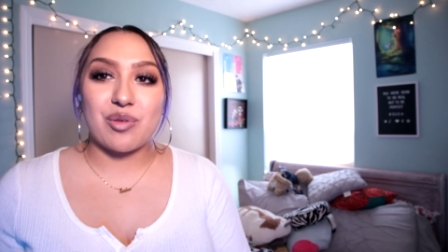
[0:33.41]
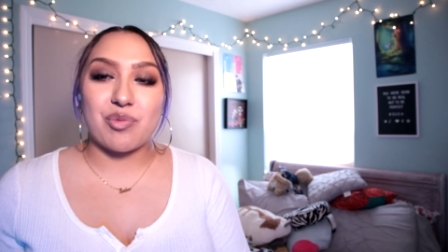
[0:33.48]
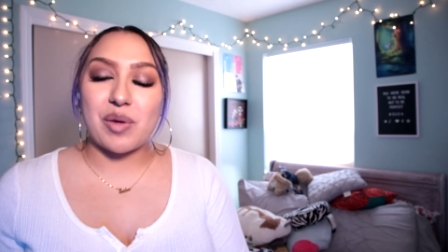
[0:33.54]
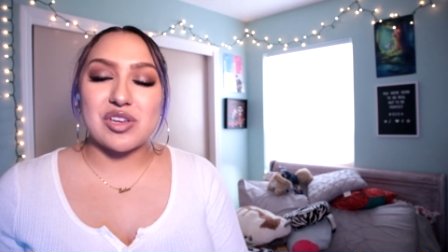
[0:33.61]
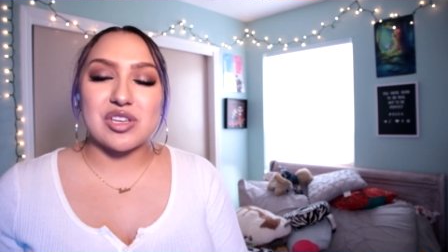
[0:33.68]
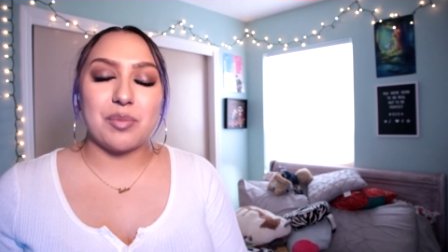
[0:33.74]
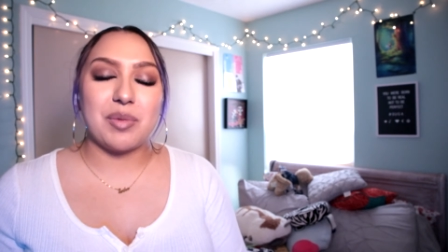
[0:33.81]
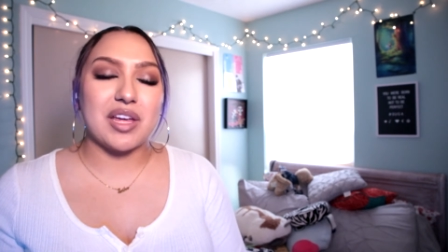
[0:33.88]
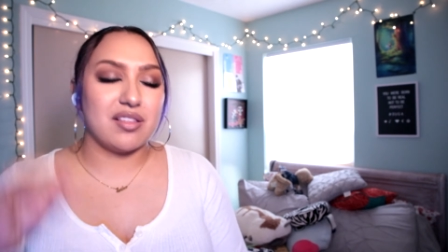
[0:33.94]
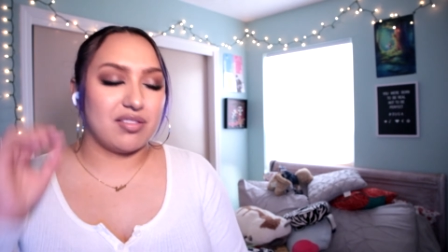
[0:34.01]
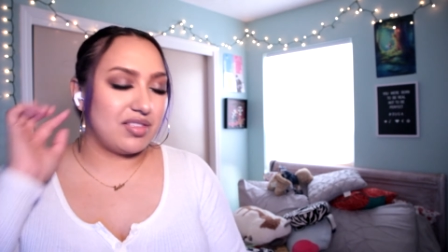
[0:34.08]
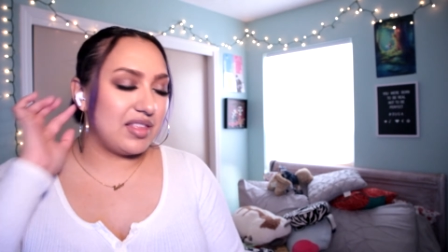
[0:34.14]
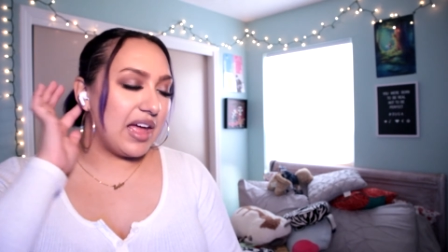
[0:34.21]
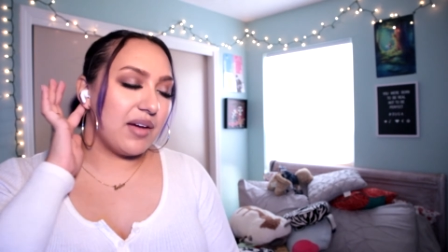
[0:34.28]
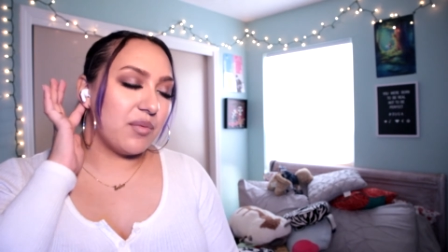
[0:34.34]
Especially
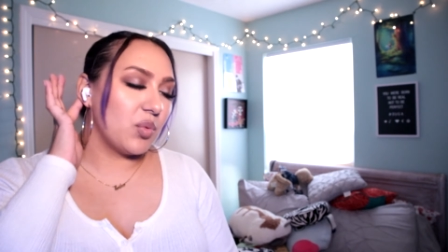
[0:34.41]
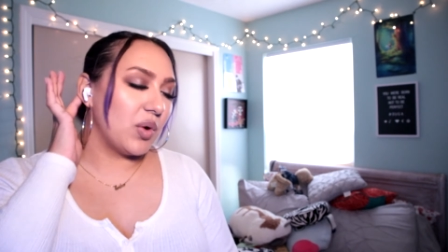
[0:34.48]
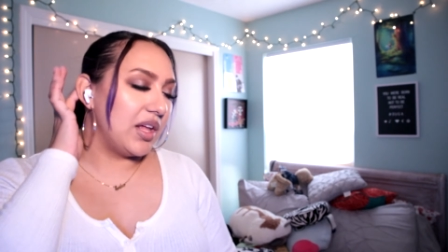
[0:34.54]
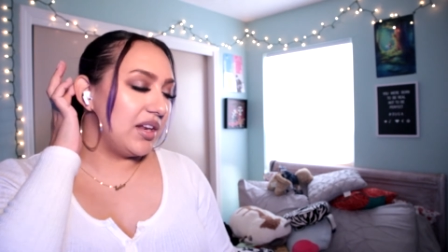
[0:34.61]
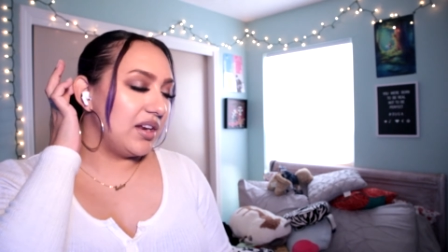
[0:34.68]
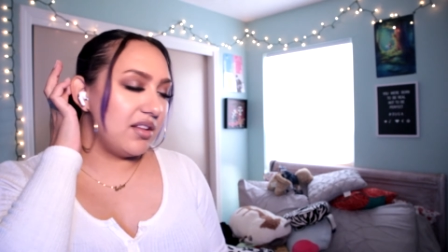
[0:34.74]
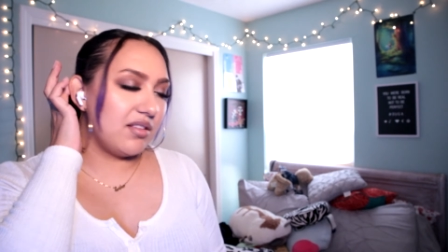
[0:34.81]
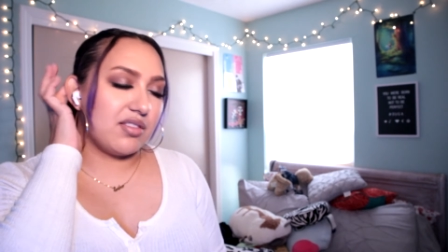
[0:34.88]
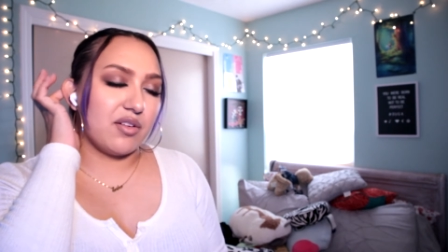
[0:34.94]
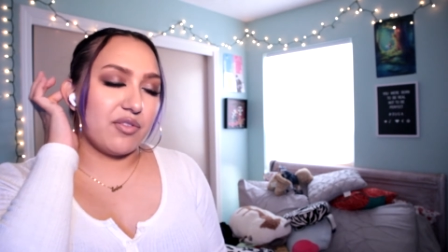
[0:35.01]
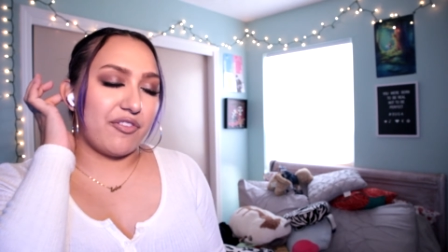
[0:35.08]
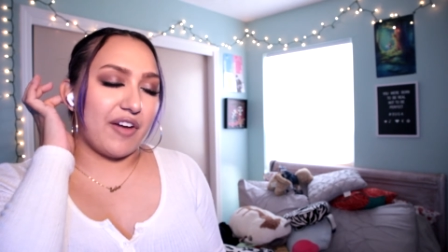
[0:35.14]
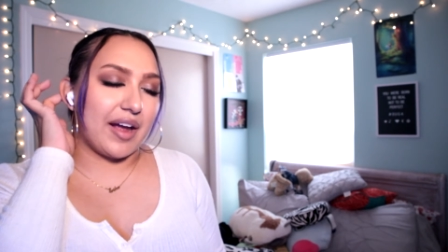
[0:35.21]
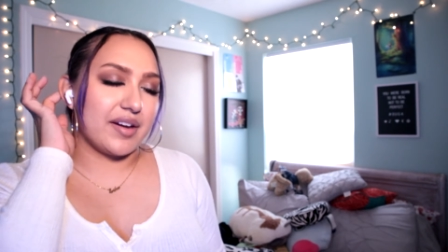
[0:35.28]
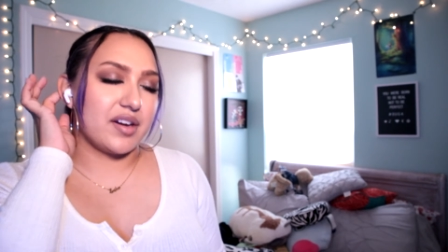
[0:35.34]
because that one, the
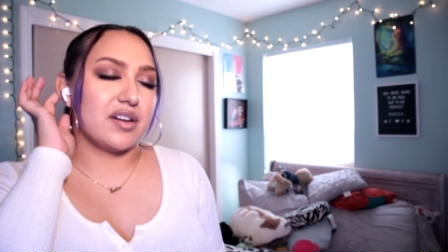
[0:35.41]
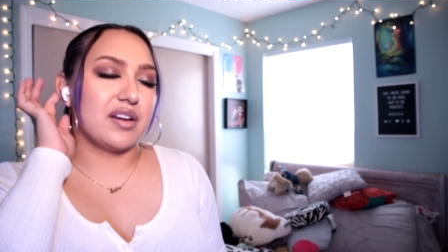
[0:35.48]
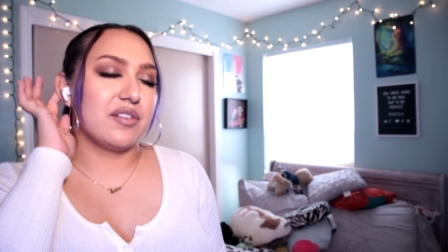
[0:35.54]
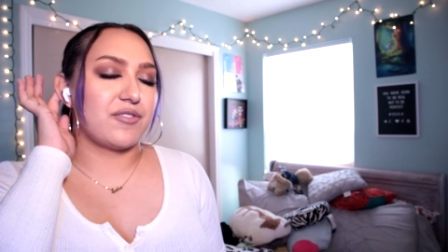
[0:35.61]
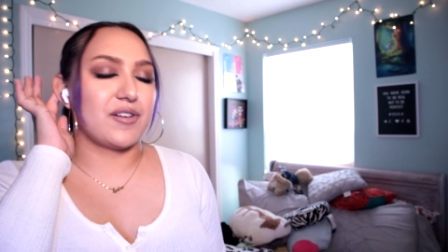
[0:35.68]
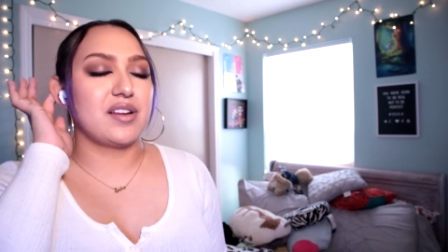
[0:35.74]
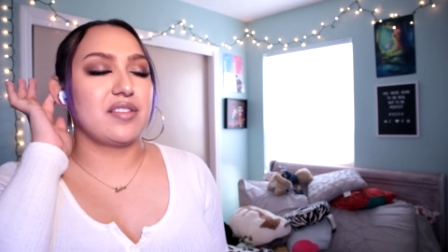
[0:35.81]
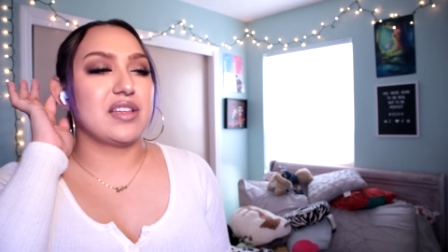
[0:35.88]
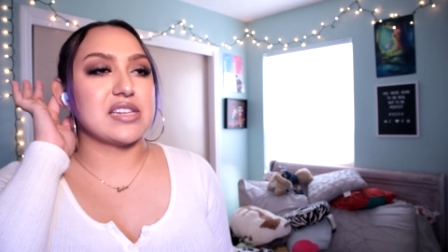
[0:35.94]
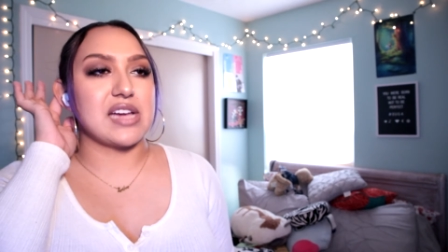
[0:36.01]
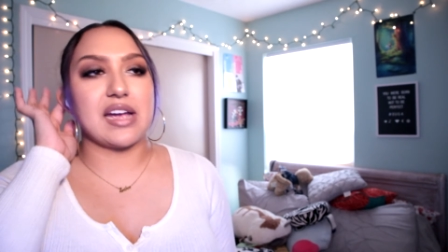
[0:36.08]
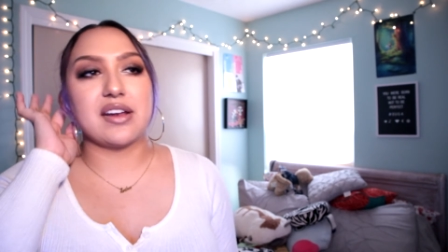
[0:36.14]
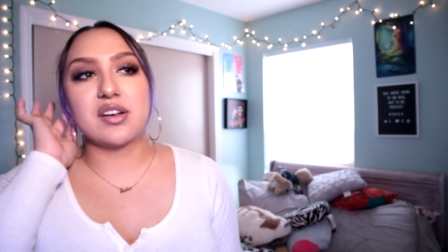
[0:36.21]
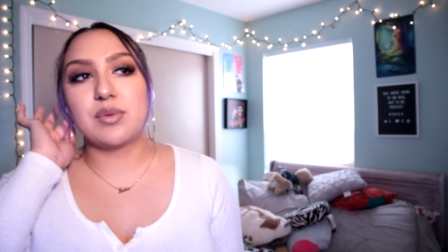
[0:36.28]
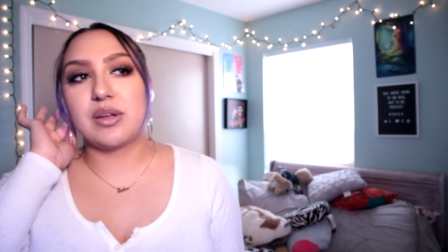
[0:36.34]
fire in front of the
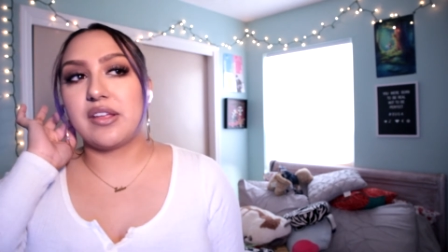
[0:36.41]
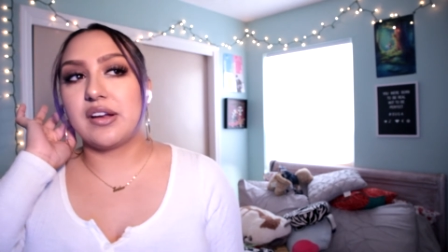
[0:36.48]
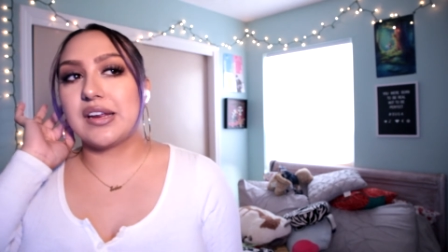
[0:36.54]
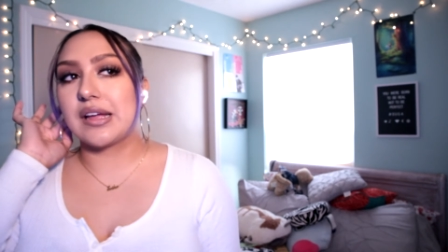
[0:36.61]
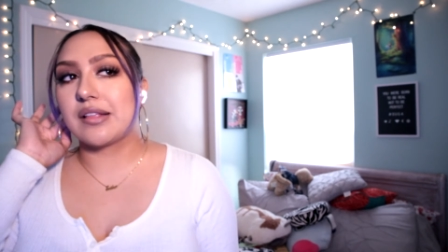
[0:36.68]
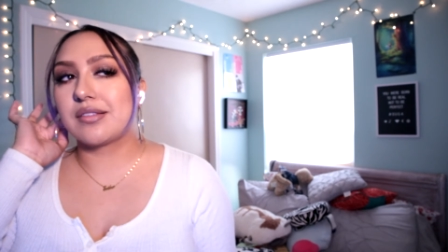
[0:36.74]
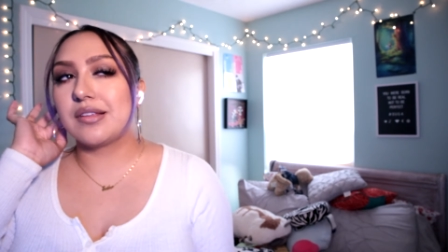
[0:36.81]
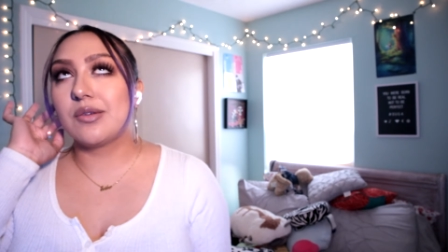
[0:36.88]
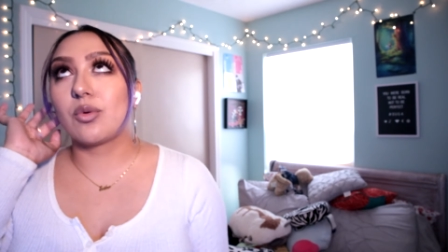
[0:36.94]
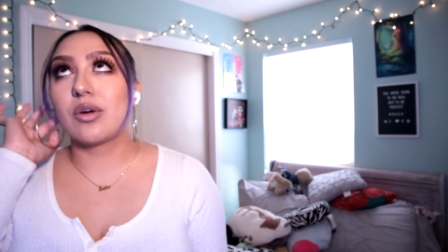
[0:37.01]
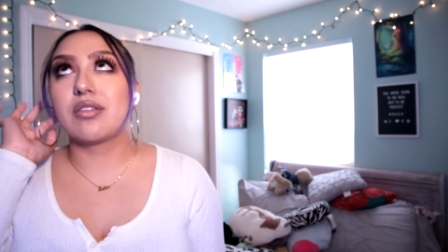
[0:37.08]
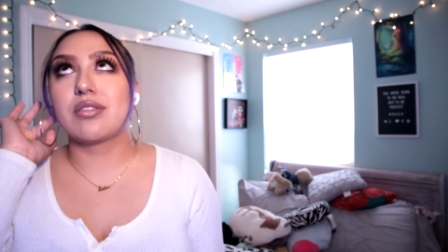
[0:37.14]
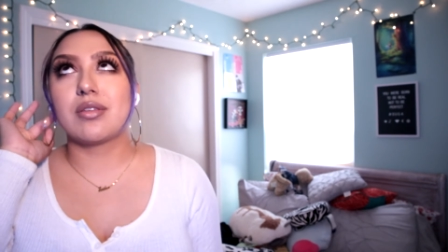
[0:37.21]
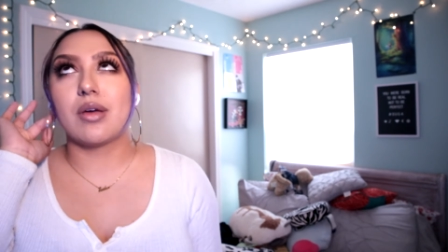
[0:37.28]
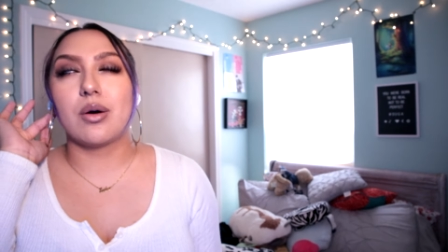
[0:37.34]
diner where they're dancing
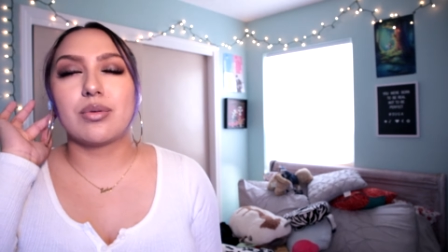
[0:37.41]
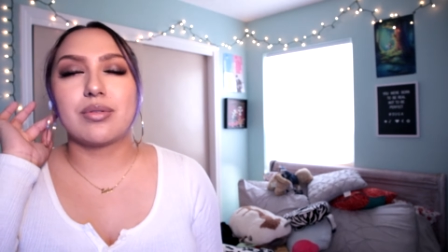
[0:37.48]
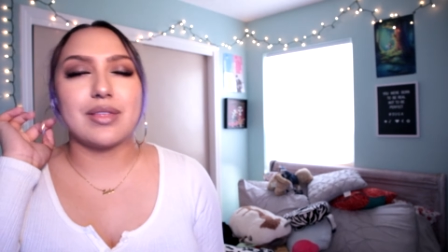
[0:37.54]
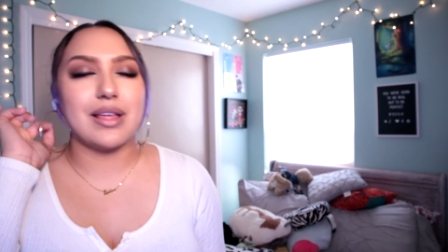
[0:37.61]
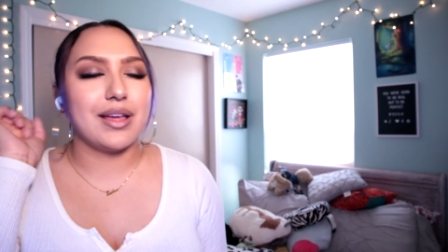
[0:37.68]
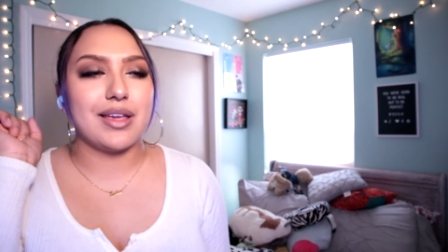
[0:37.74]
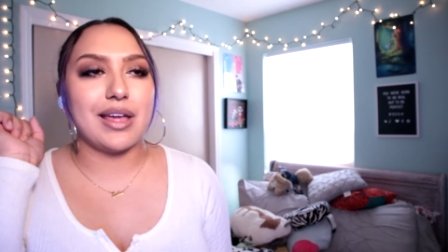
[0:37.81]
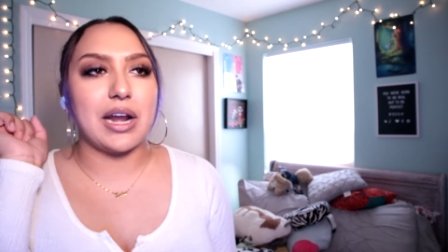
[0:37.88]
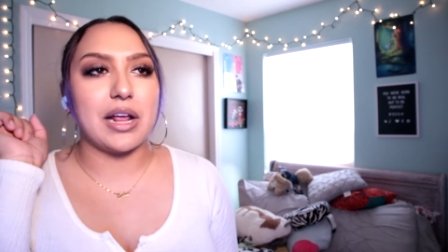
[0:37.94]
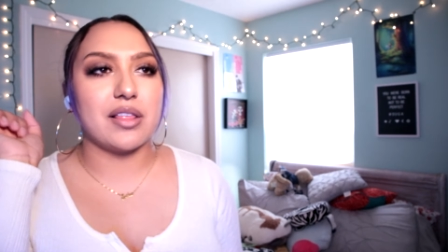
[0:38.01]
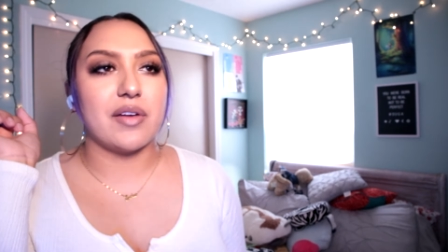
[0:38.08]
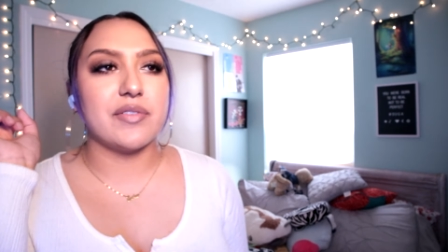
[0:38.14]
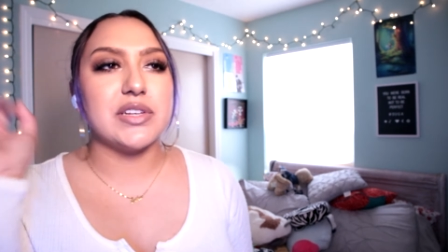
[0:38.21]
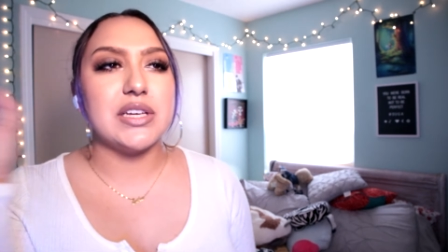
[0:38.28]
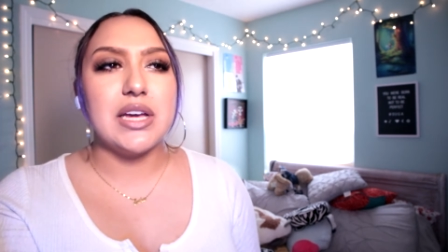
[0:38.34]
was so sick and I
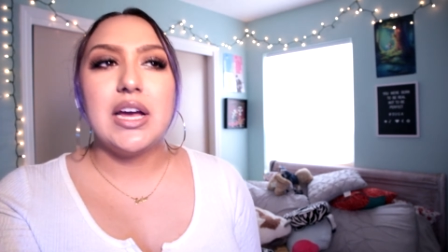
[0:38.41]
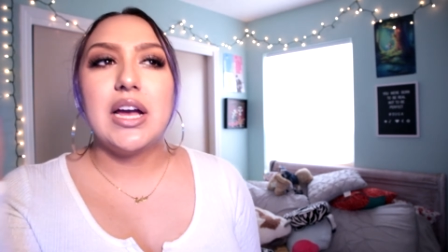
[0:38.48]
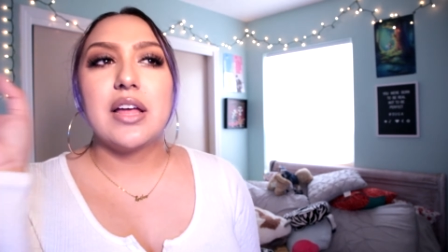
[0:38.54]
loved it.